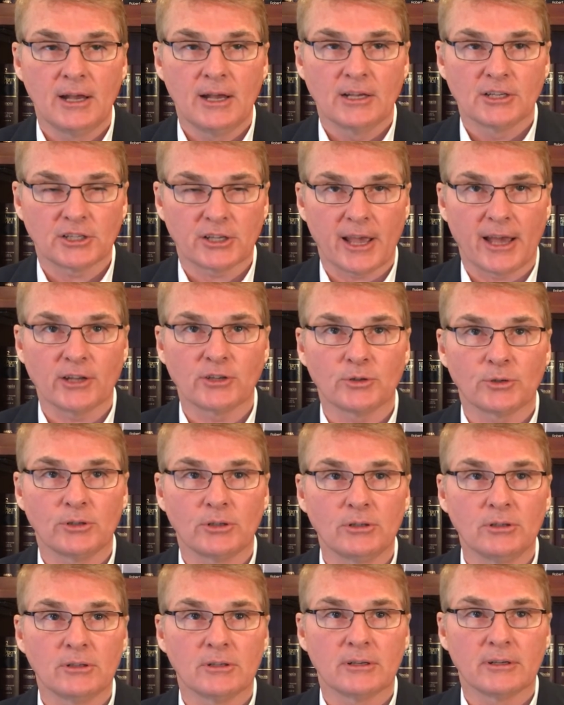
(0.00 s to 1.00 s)

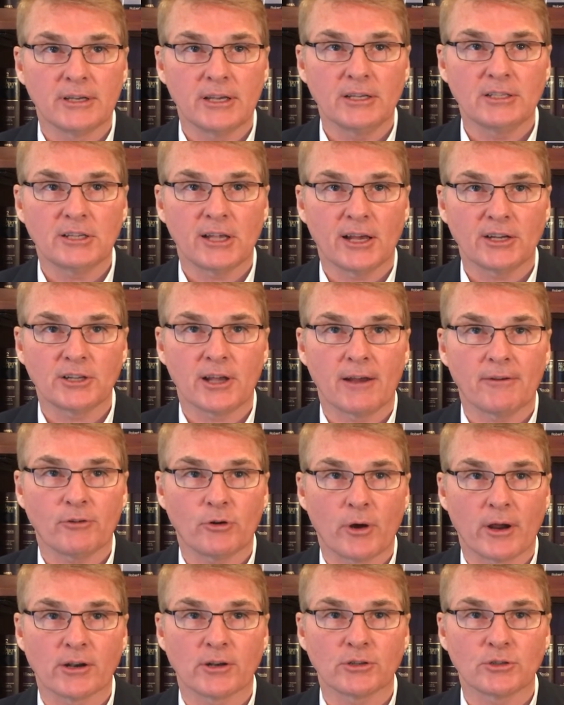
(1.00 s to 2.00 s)
Schedule E/F
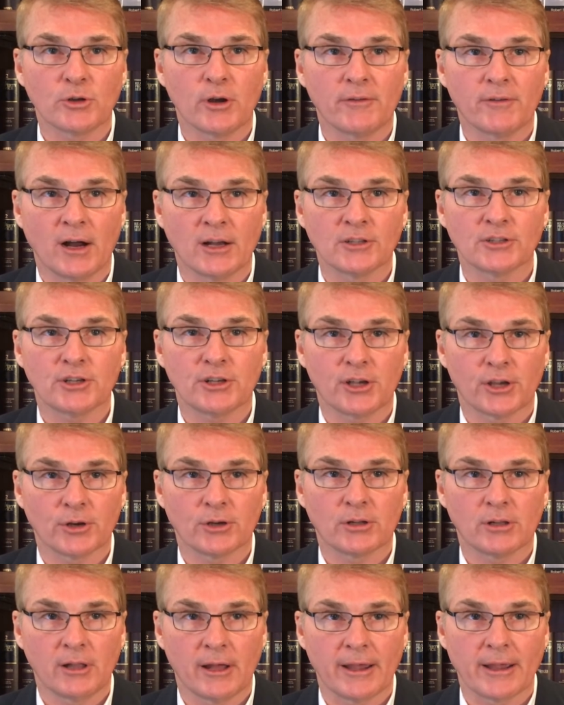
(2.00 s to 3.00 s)
creditors who have
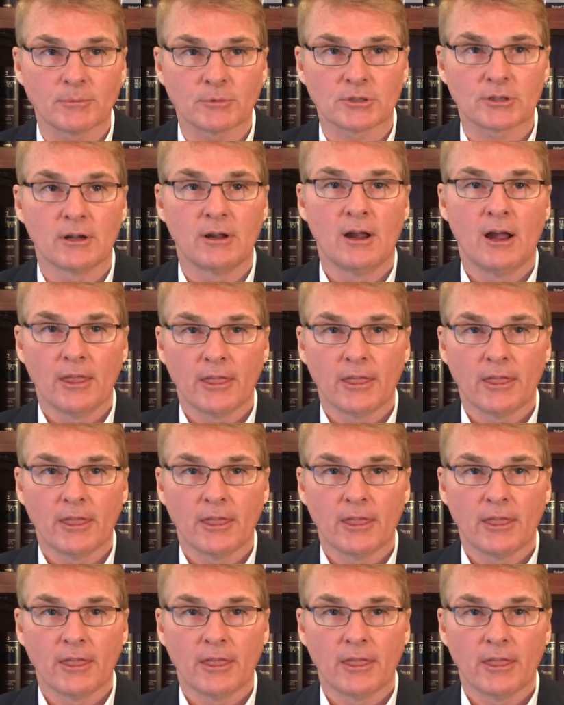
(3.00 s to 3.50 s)
unsecured claims.